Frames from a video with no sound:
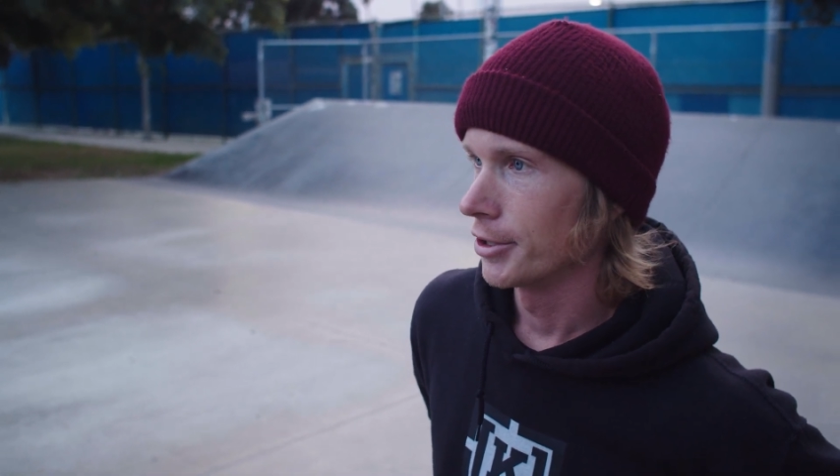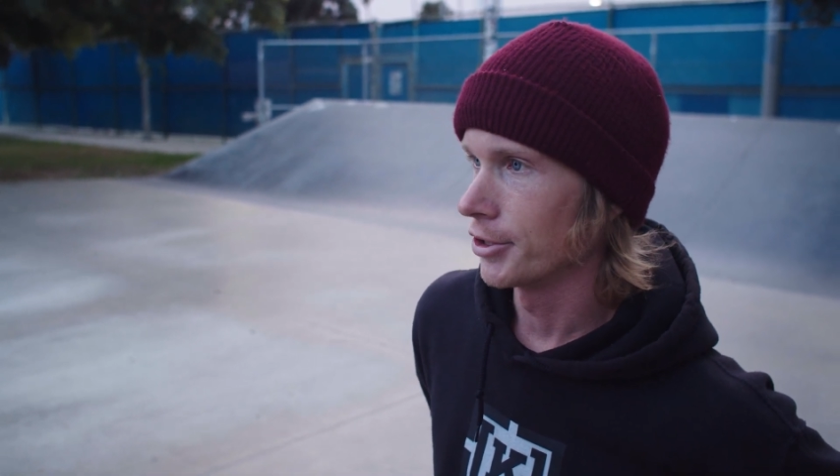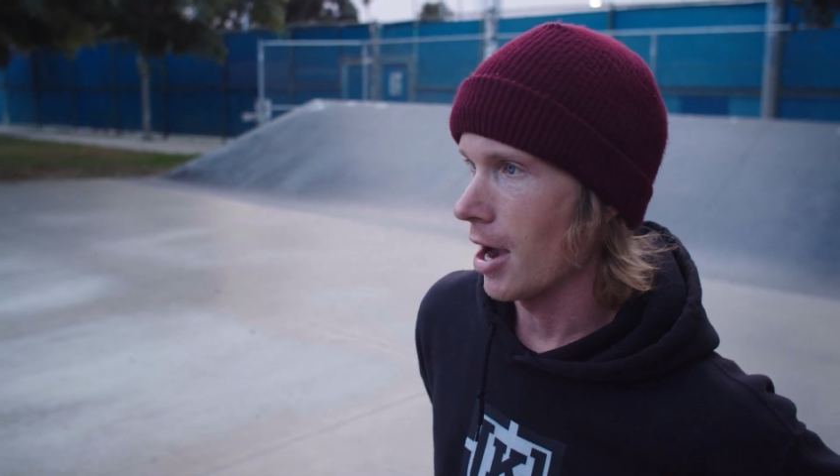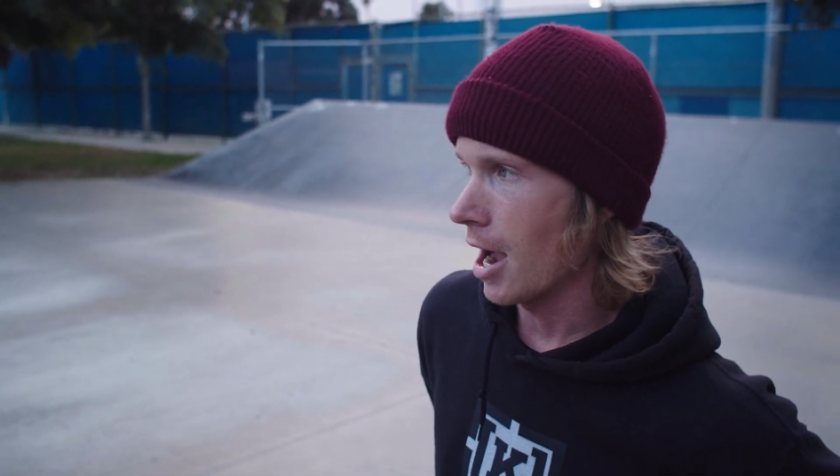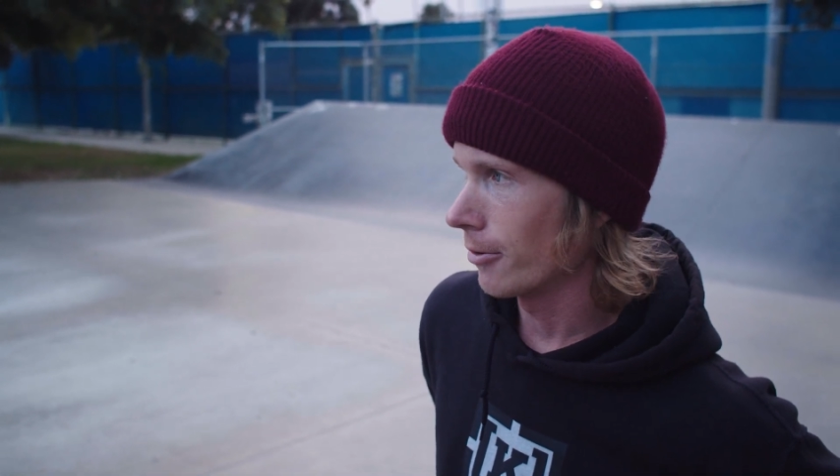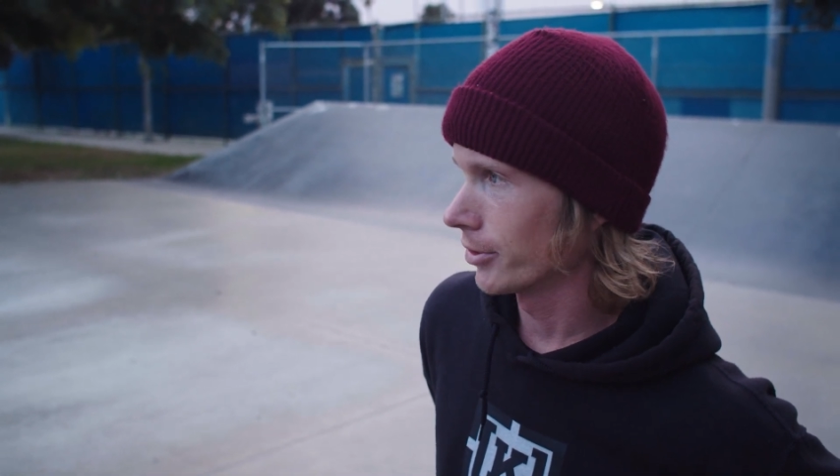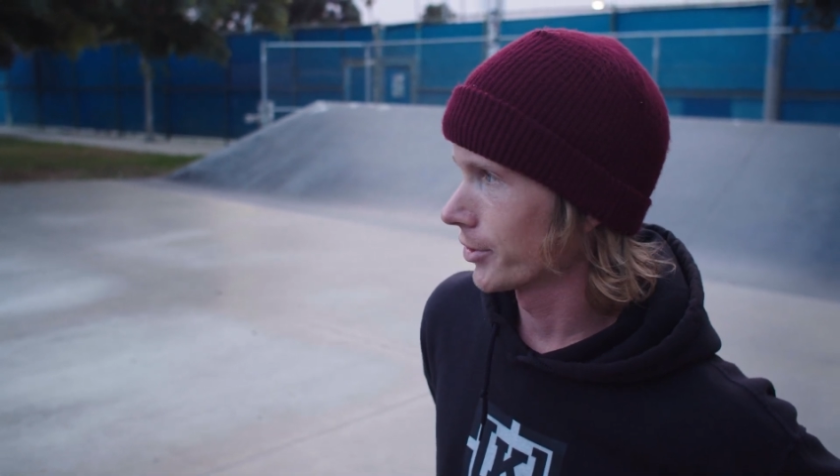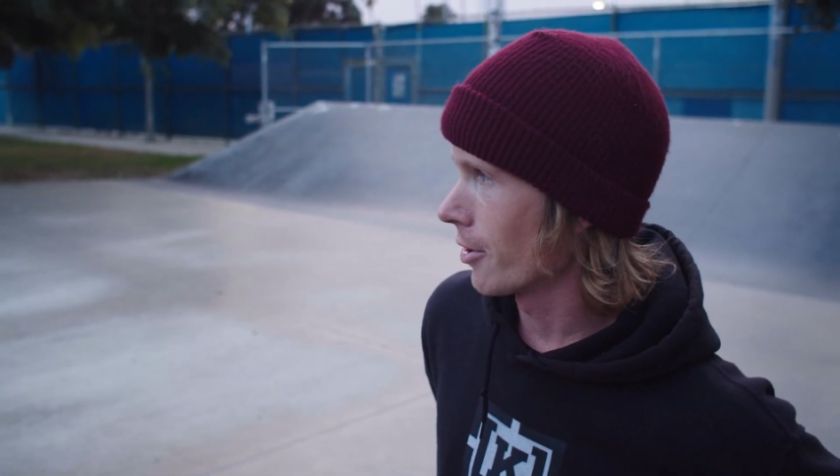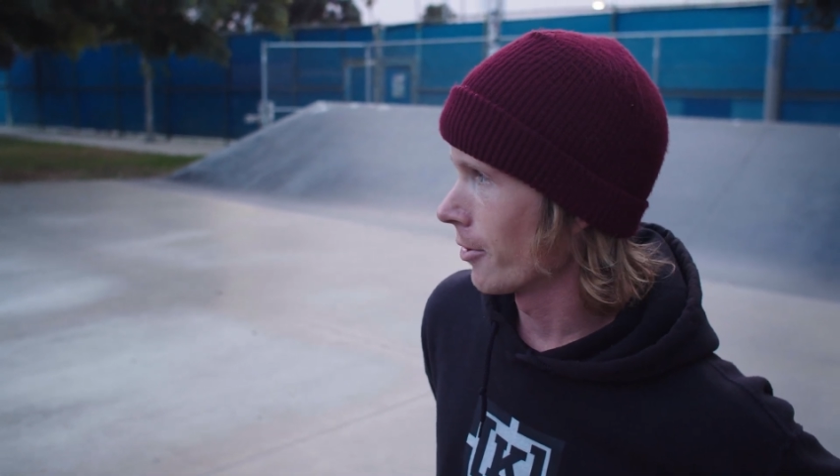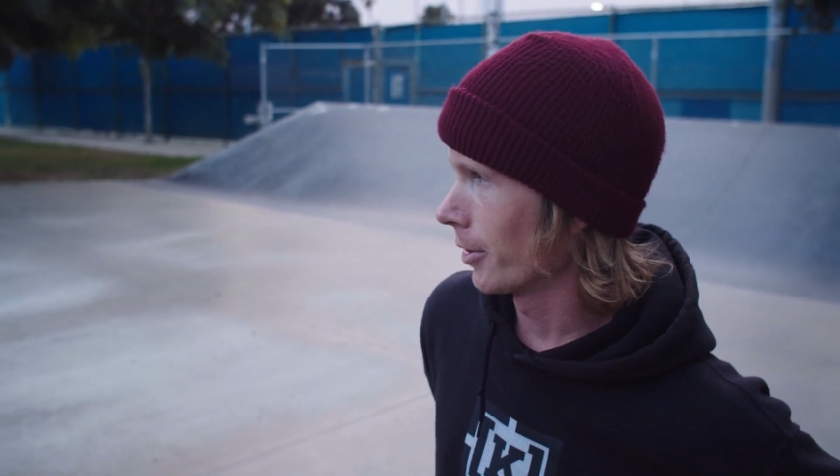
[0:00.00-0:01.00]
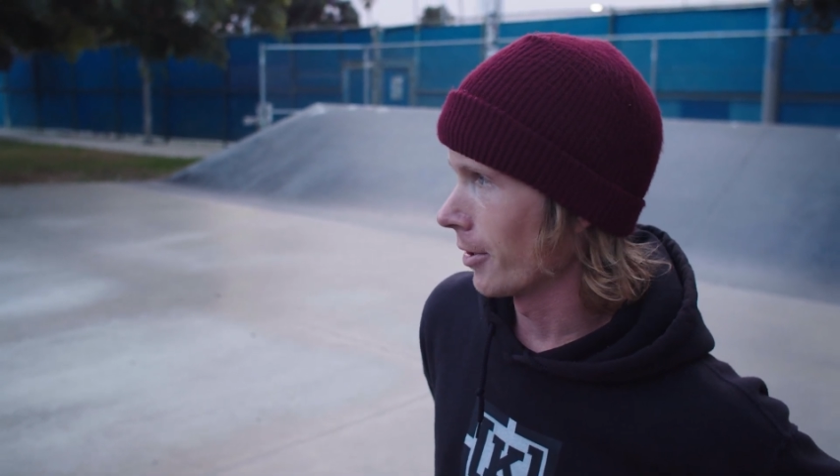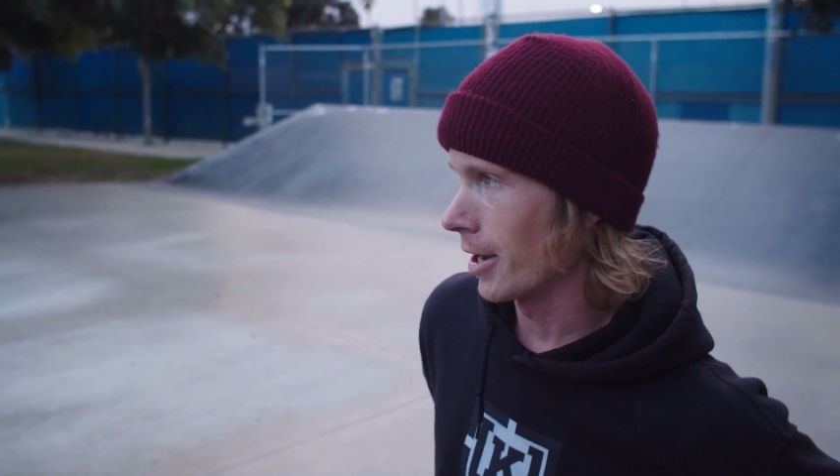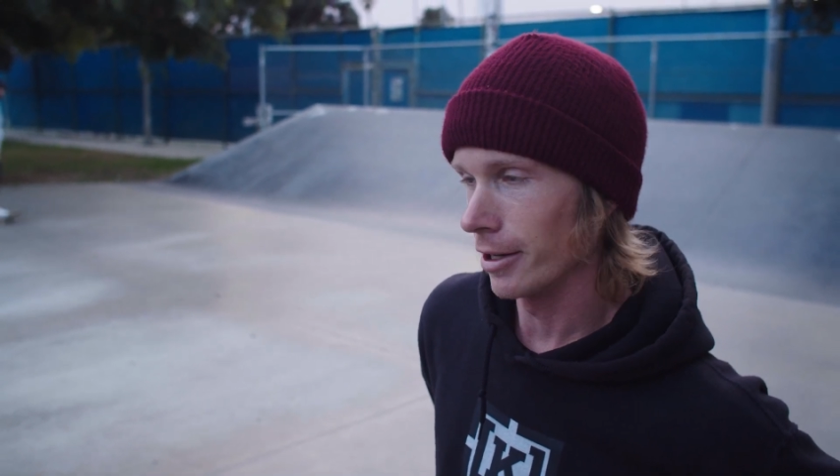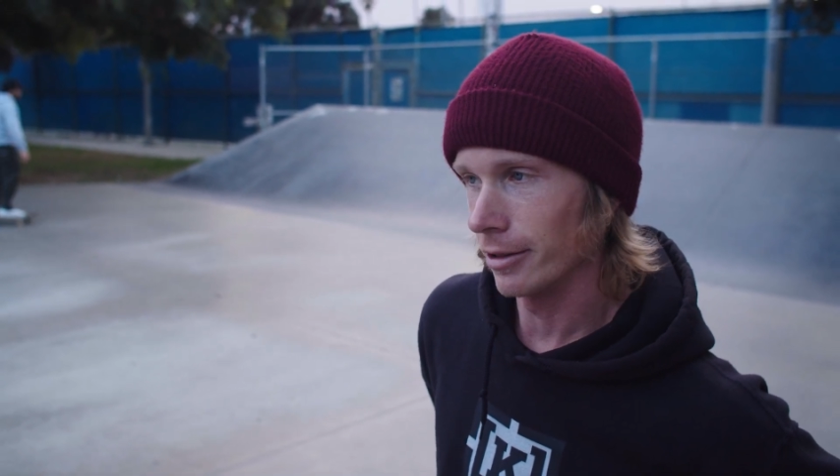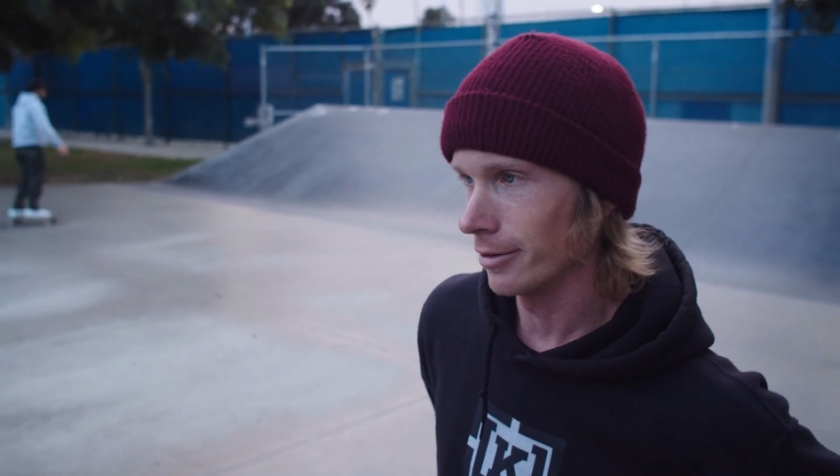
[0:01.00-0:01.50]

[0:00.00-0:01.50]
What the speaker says: So I was going like